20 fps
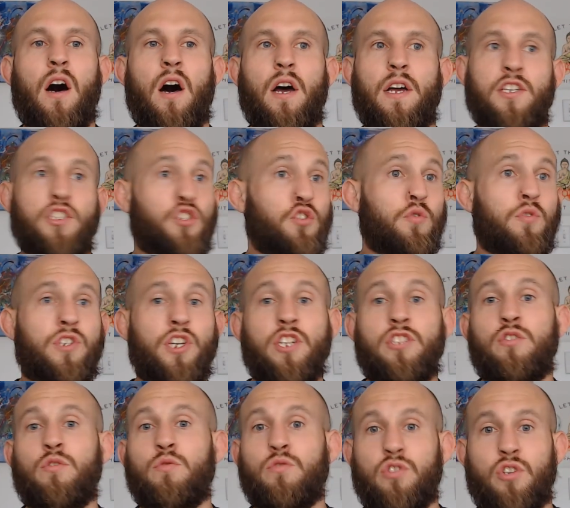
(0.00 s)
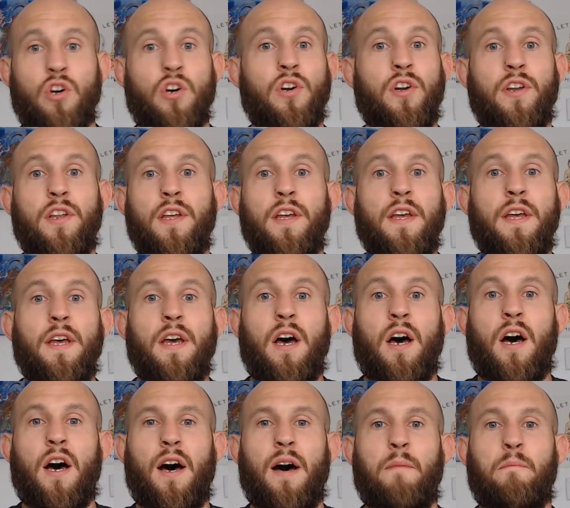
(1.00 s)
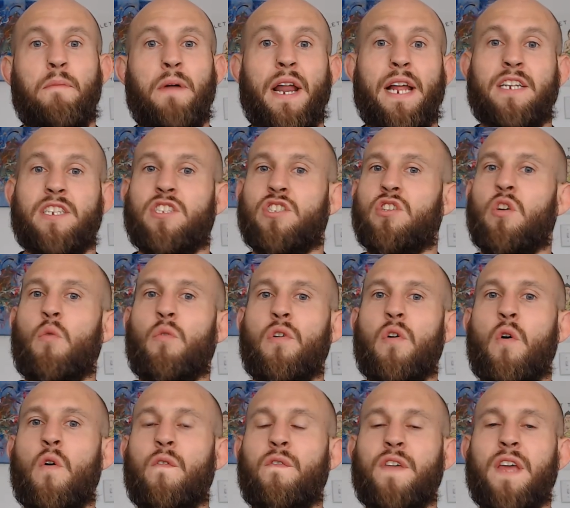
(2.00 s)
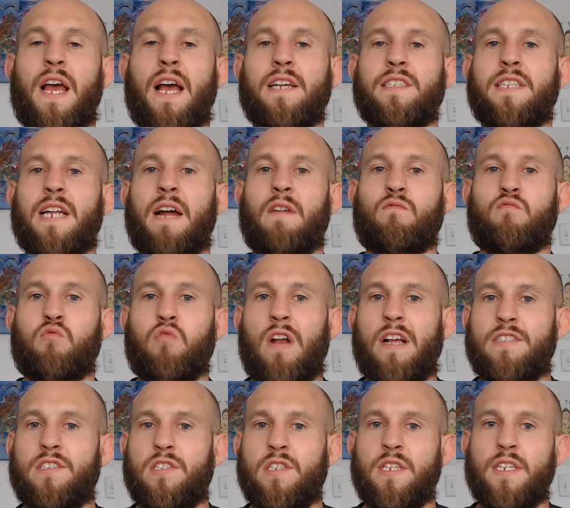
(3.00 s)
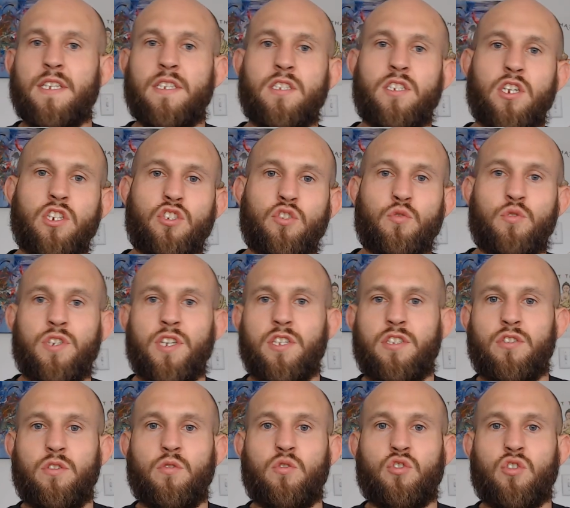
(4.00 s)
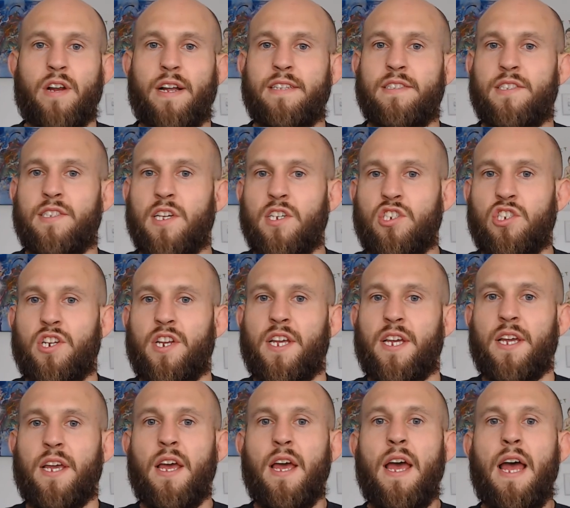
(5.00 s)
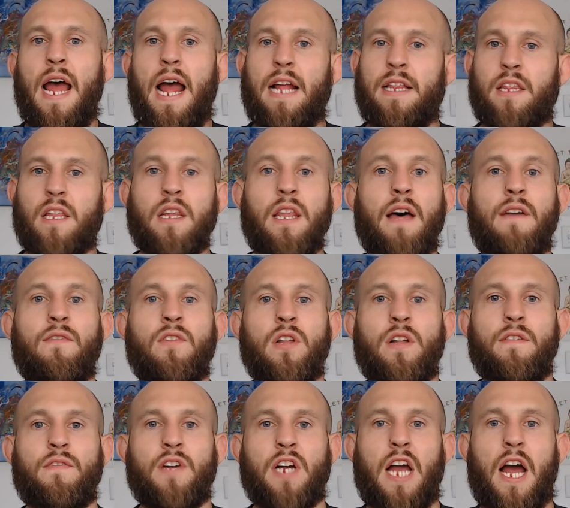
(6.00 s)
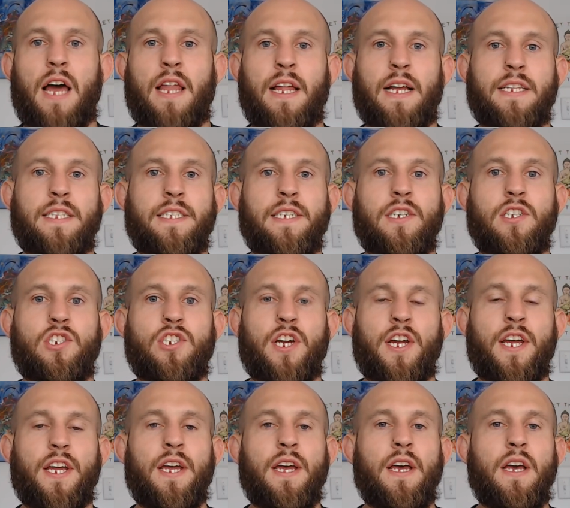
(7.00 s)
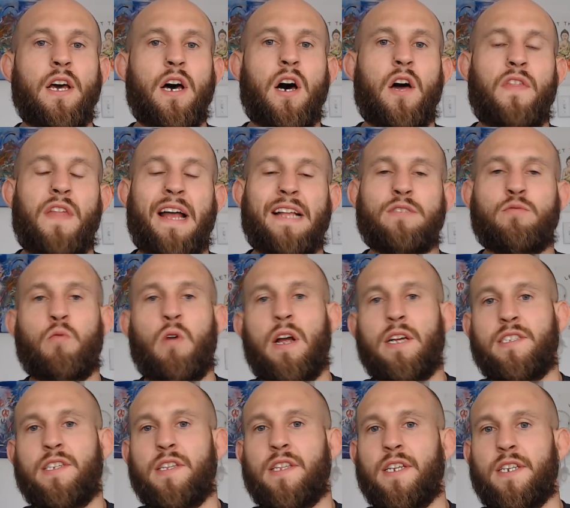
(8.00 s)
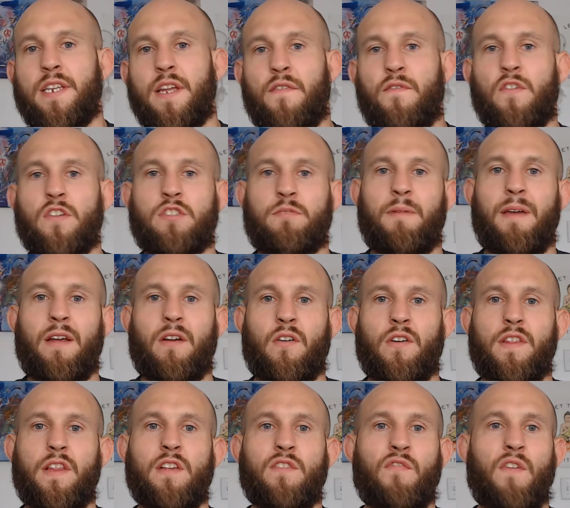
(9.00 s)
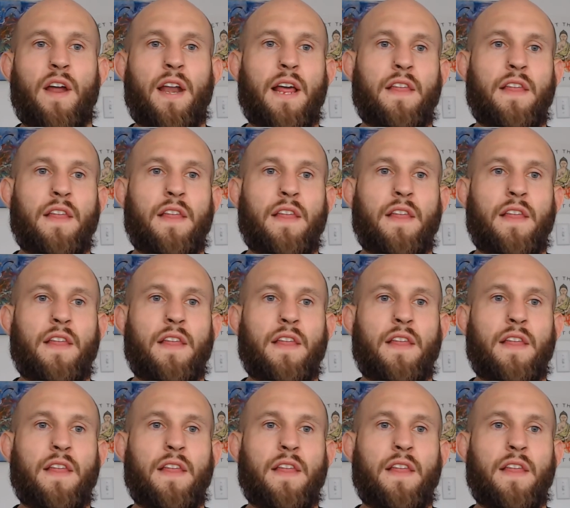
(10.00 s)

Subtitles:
His jiu-jitsu is good, but I just don't know if he has that wrestling to jiu-jitsu transitioning at the level of a guy like TJ. That's where I see the difference maker in this fight.